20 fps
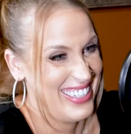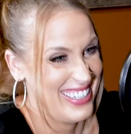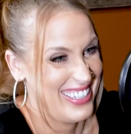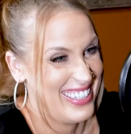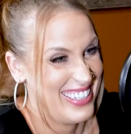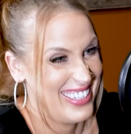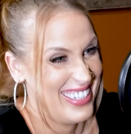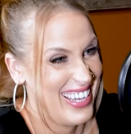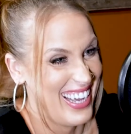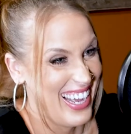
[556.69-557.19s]

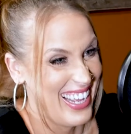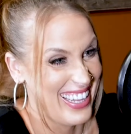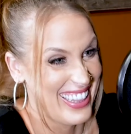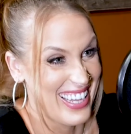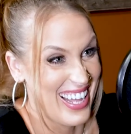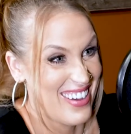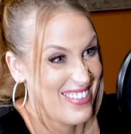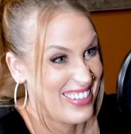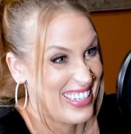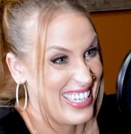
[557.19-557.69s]
that's
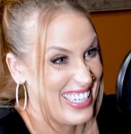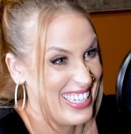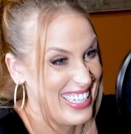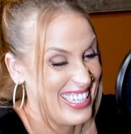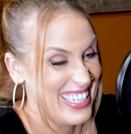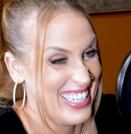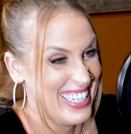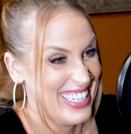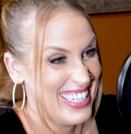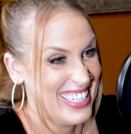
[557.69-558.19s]
what I
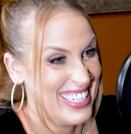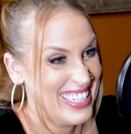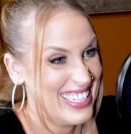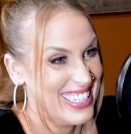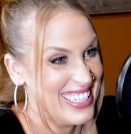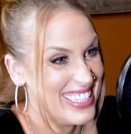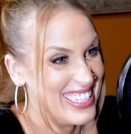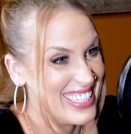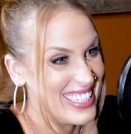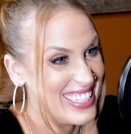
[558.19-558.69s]
wanted to
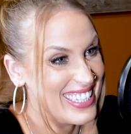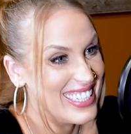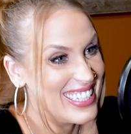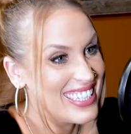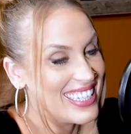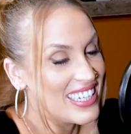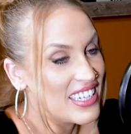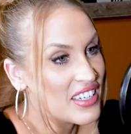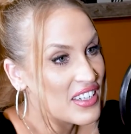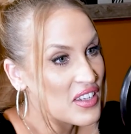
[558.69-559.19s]
be. I
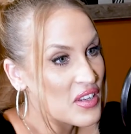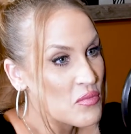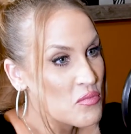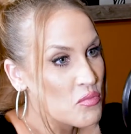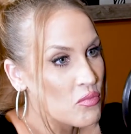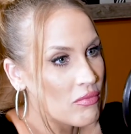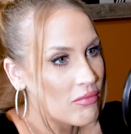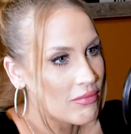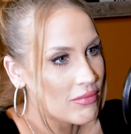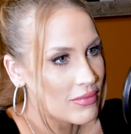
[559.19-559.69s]
wanted to be
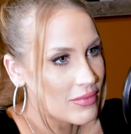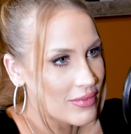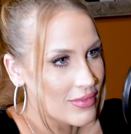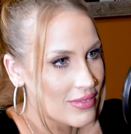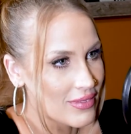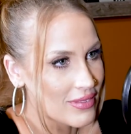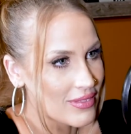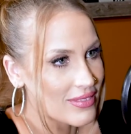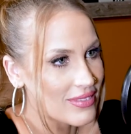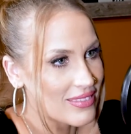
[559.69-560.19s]
Roxy,
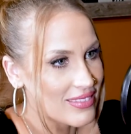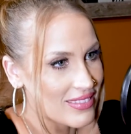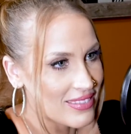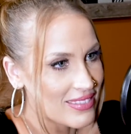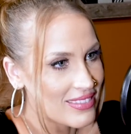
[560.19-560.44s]
this blues